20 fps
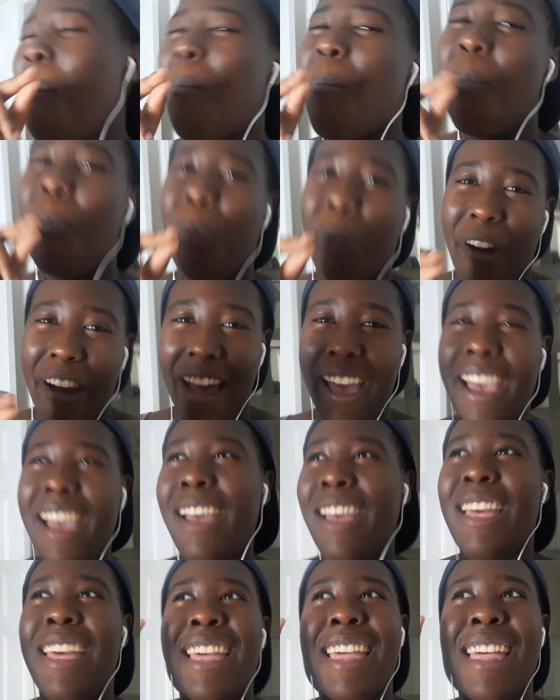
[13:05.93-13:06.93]

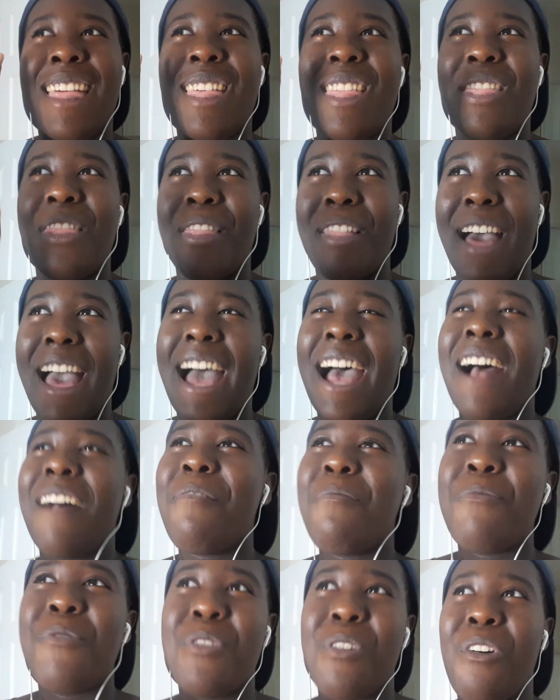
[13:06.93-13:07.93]
But
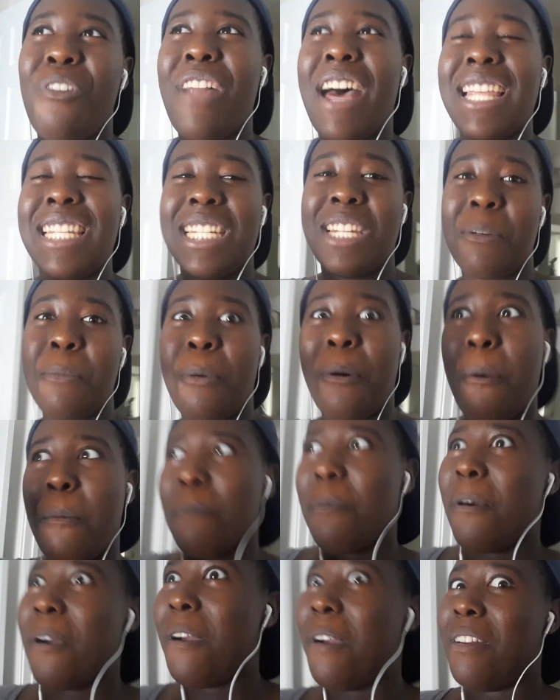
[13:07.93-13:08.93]
that that's an important
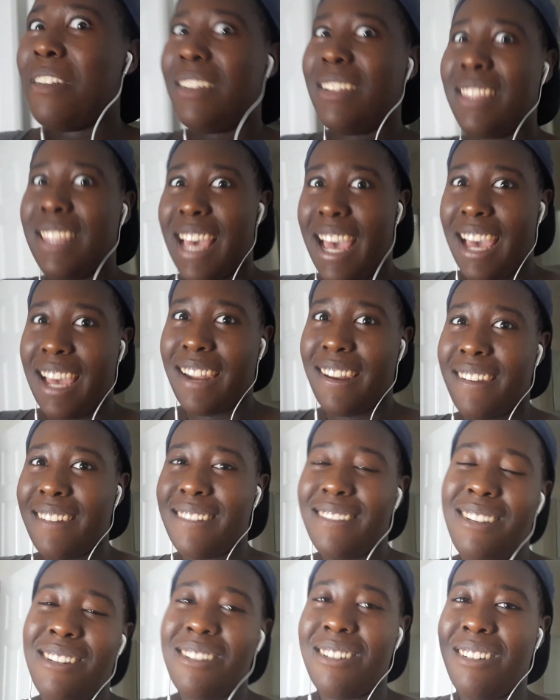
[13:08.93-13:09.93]
part that
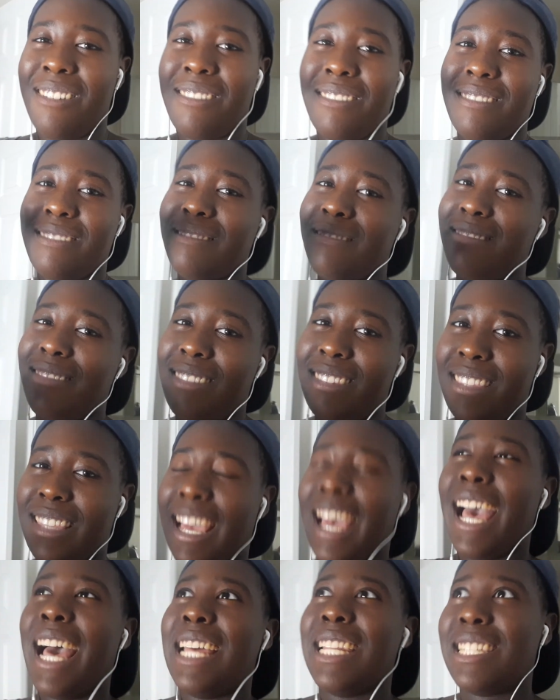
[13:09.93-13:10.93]

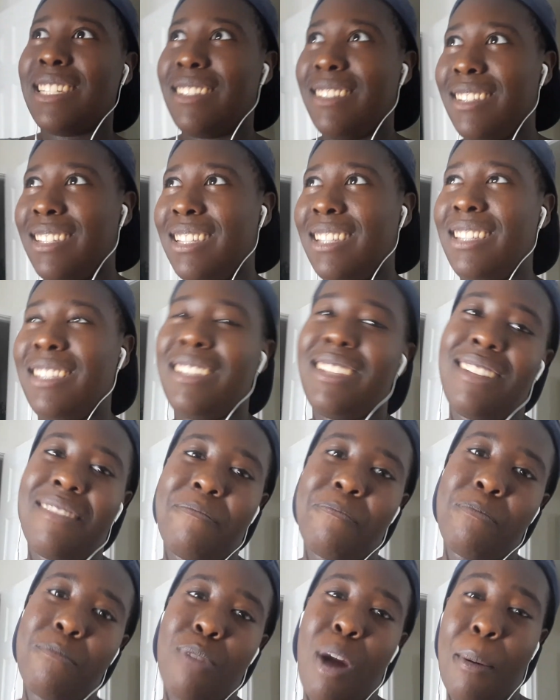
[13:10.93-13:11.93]
that has
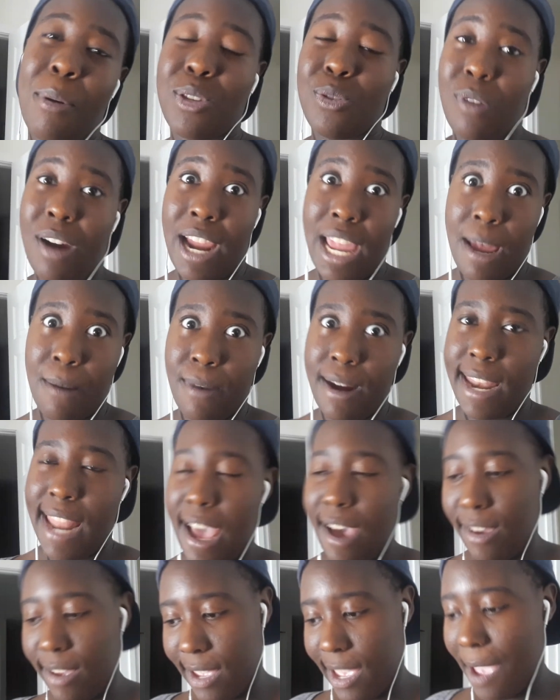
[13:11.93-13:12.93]
brought me to where I am right
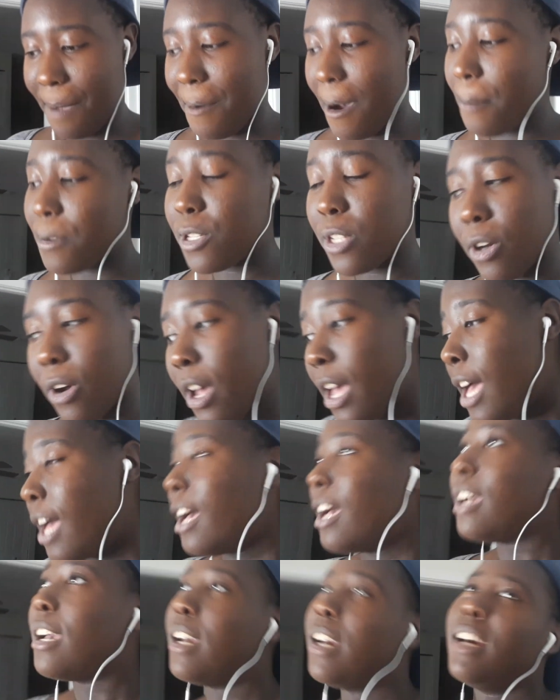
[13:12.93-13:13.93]
now in K-pop. So
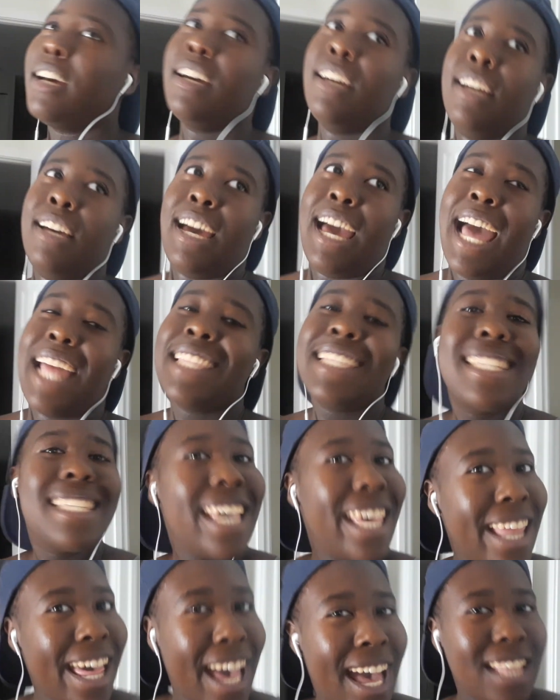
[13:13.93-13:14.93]
I had to
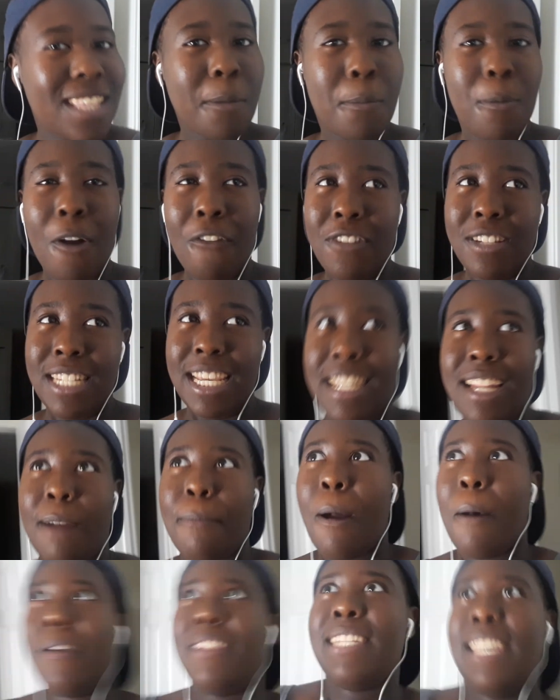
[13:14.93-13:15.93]
say that to preface that, and I'll
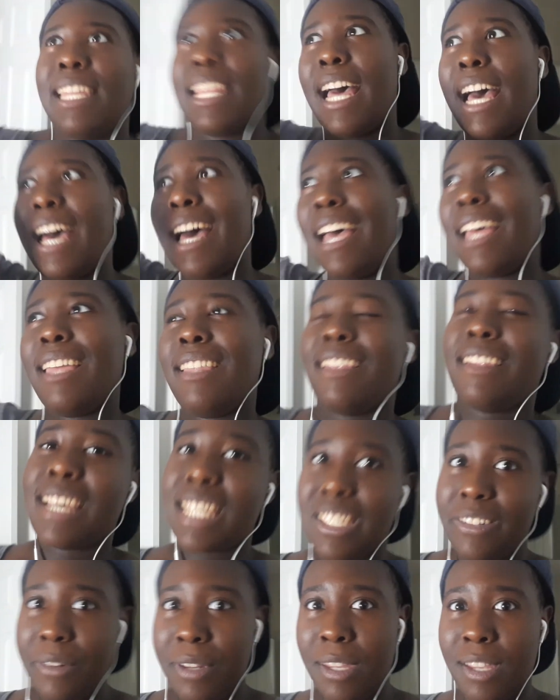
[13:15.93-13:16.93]
probably say that in the
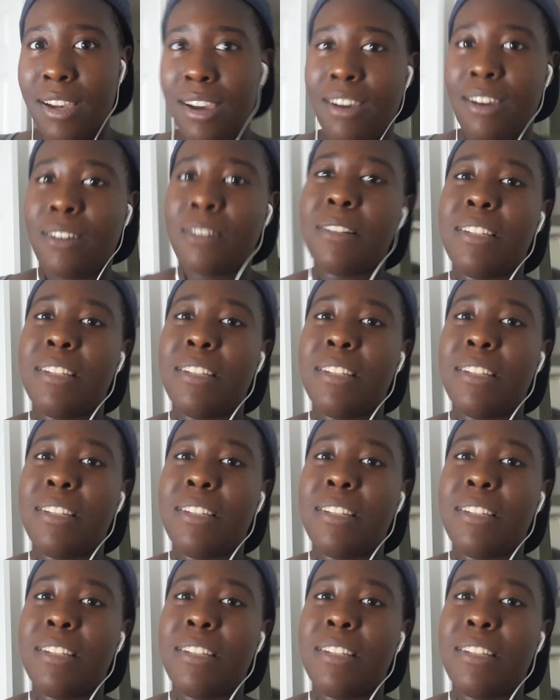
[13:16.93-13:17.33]
next video.